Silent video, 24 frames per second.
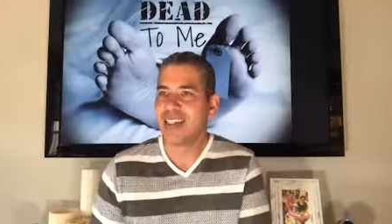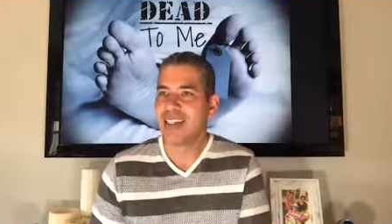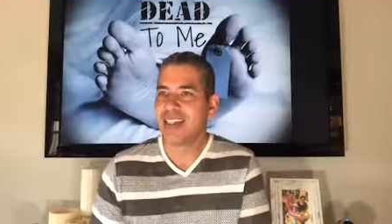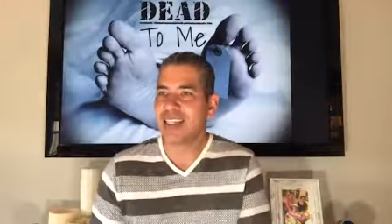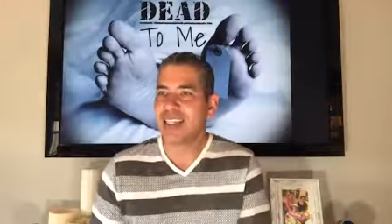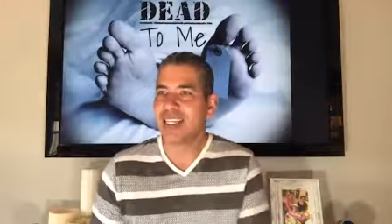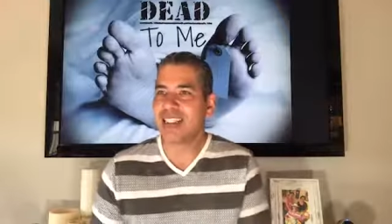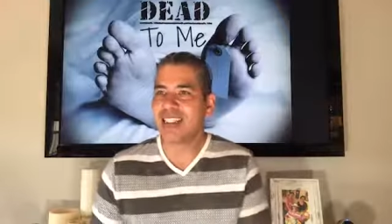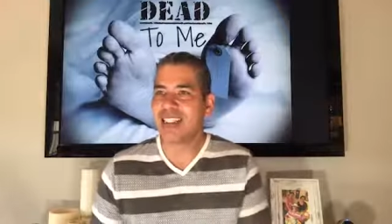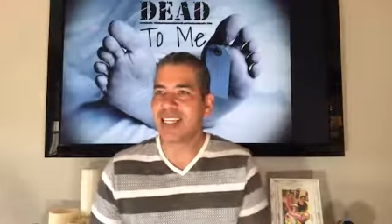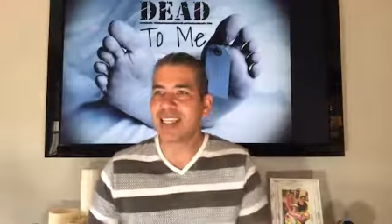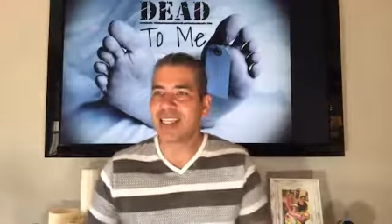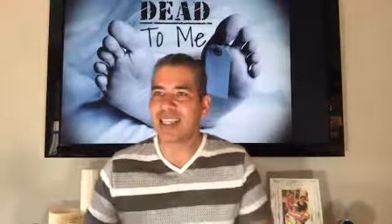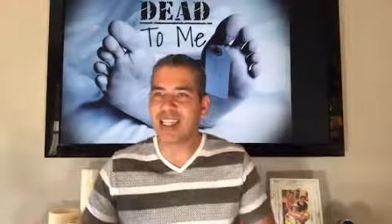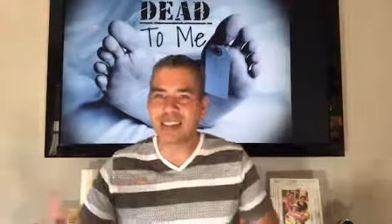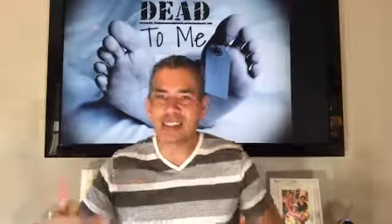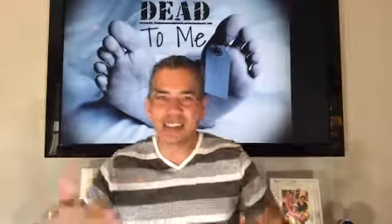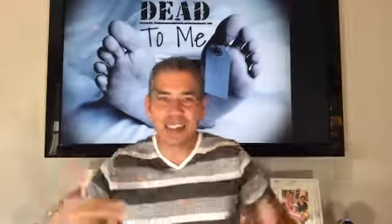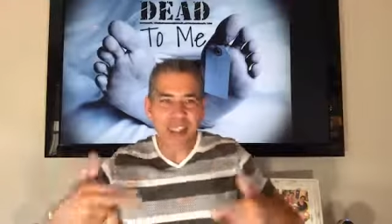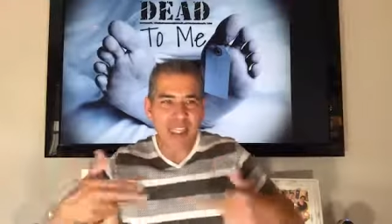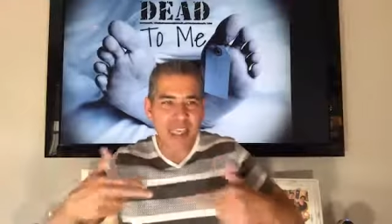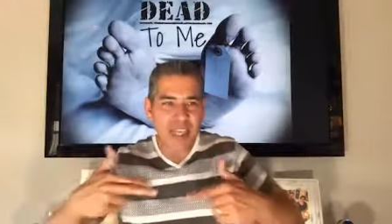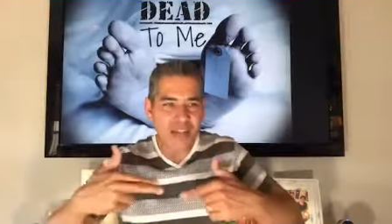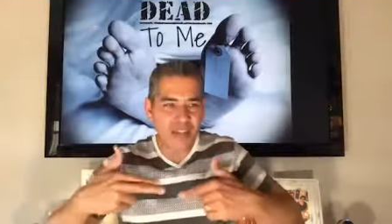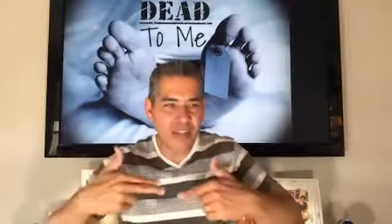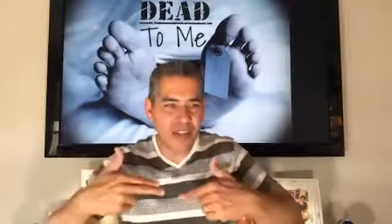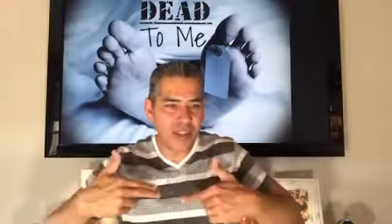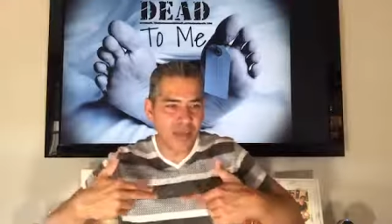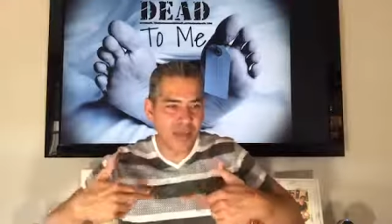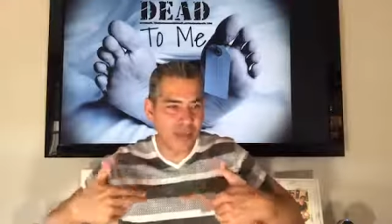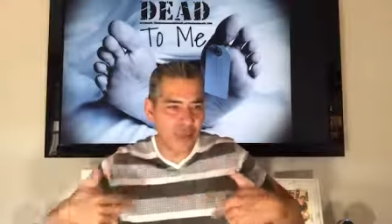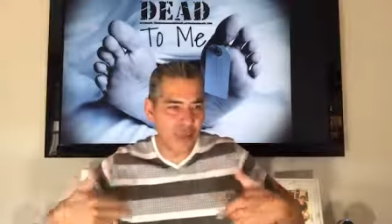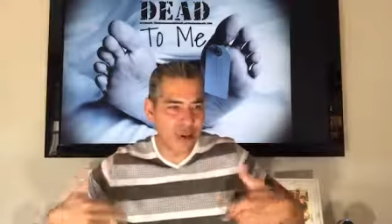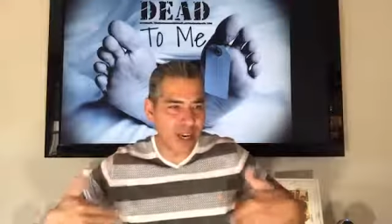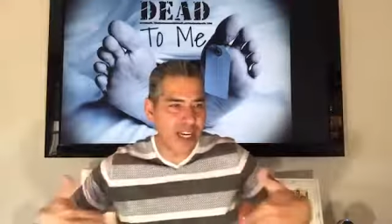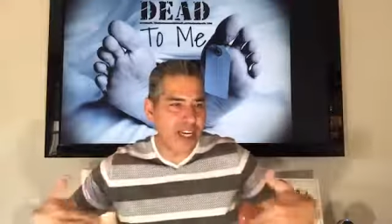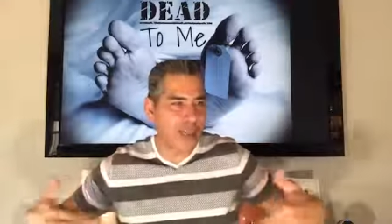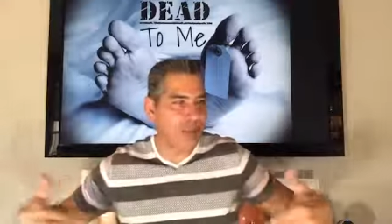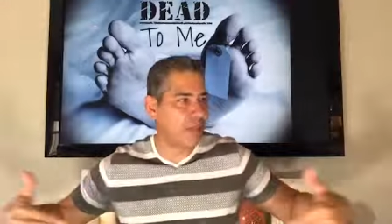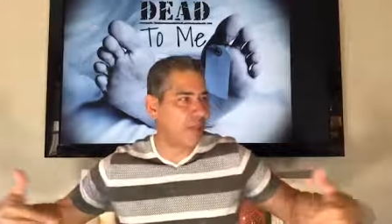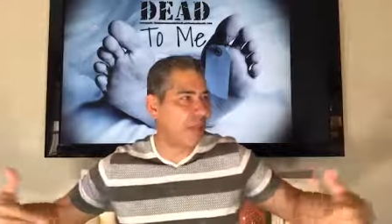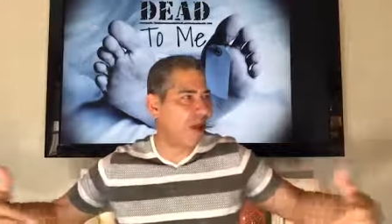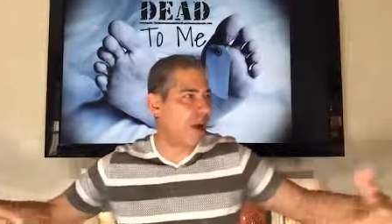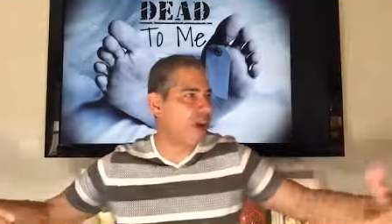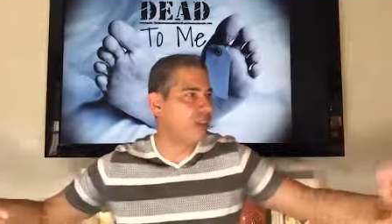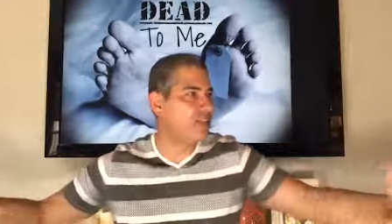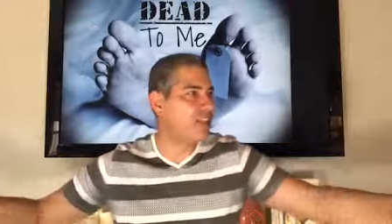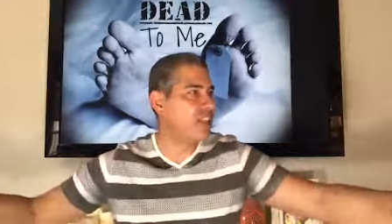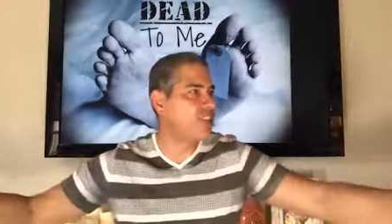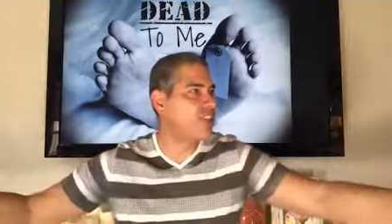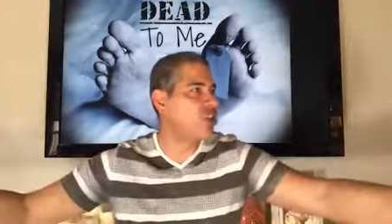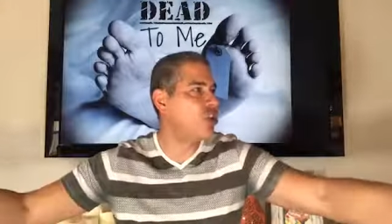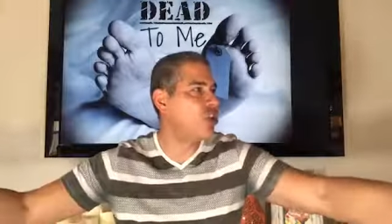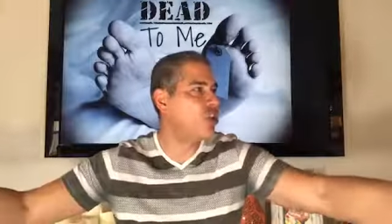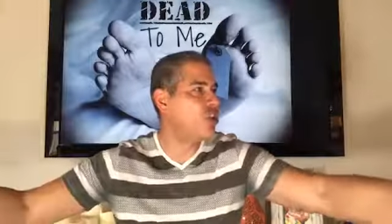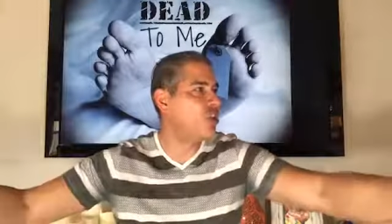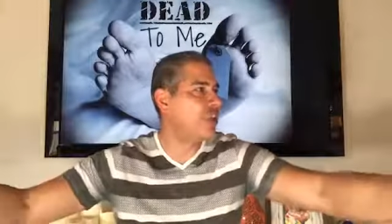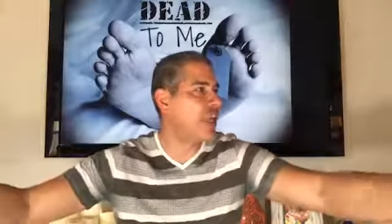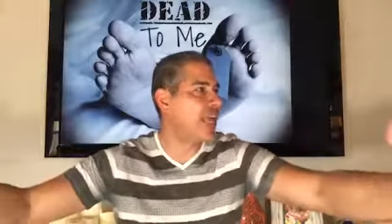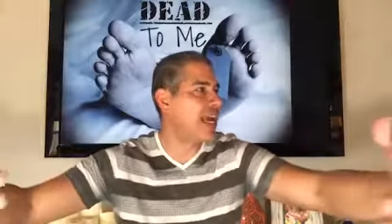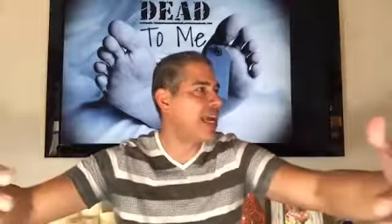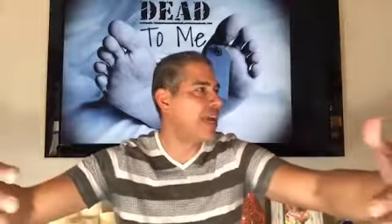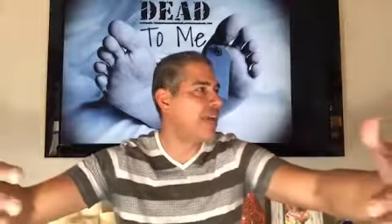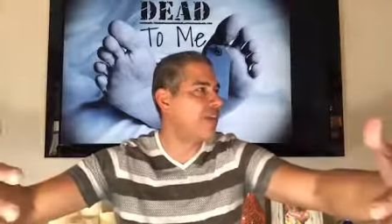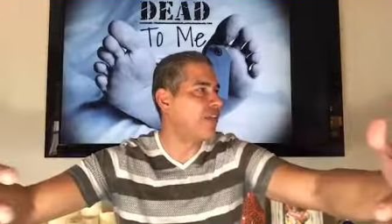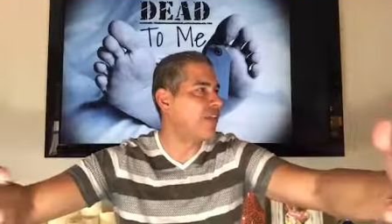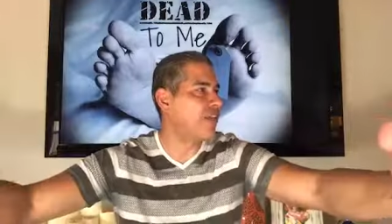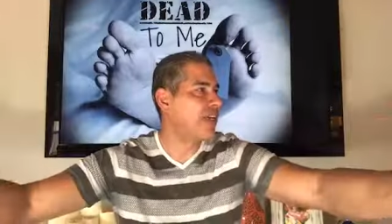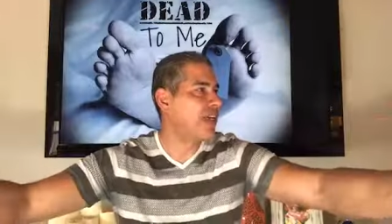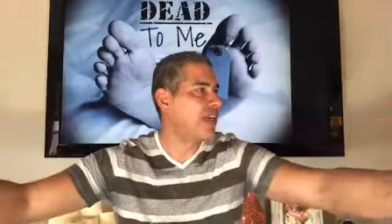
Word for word: He said, let's live in the freedom of this new life